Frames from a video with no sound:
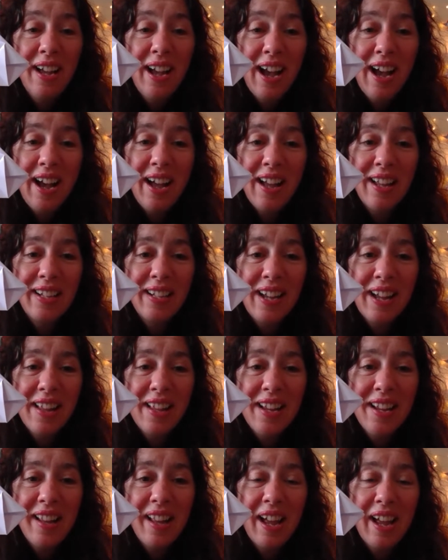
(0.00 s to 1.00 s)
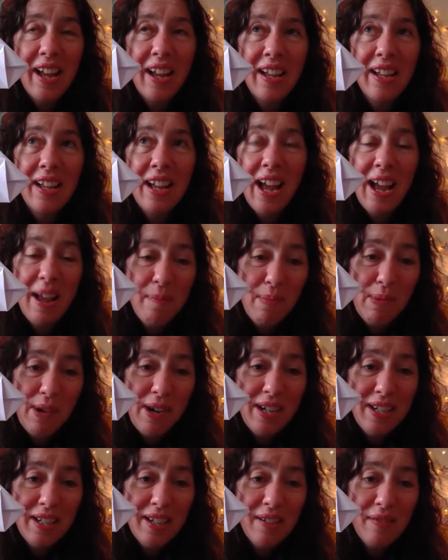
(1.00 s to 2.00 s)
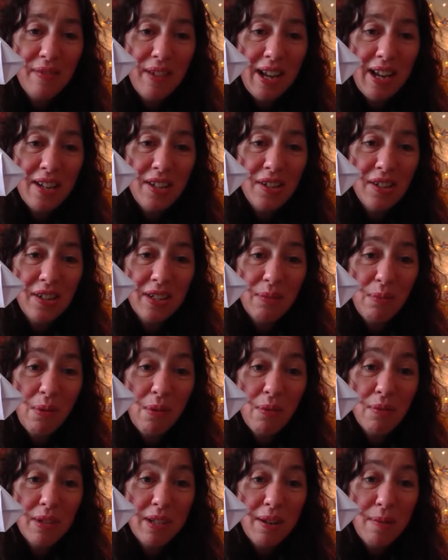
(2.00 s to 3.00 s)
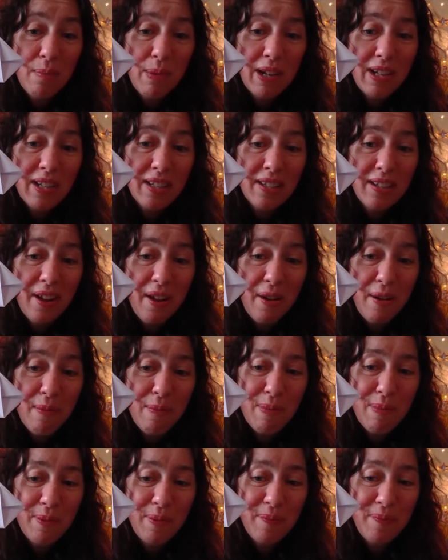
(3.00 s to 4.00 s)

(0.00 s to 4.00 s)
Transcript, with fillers: And I think that admiration of nature is what also brings us hope.